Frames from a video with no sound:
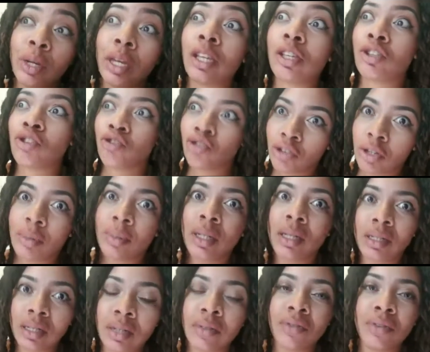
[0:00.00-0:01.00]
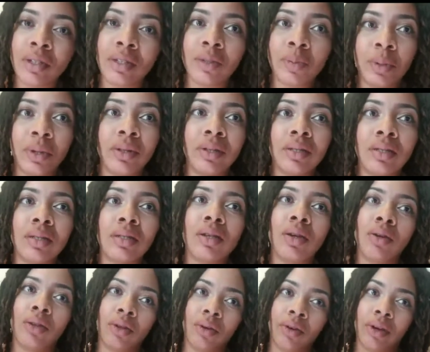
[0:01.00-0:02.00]
extremely different experiences
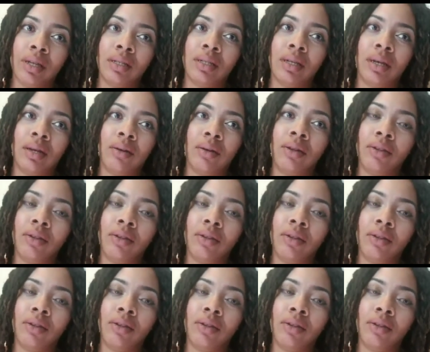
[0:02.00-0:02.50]
on the Greyhound.